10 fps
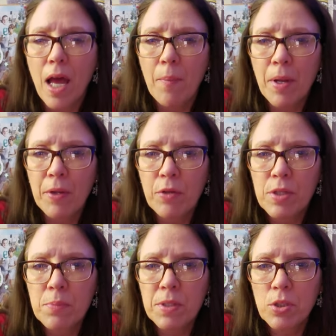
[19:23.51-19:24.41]
Merry
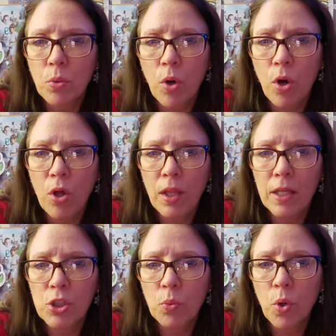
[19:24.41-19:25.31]
Christmas to all,
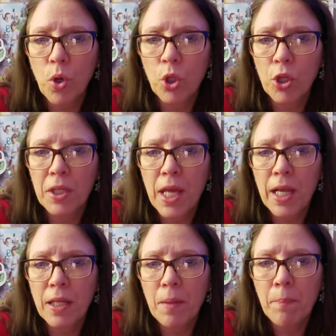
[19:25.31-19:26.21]
and to all a good
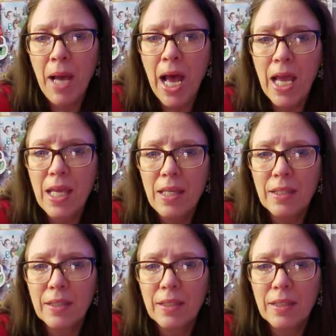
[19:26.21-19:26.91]
night. Bye.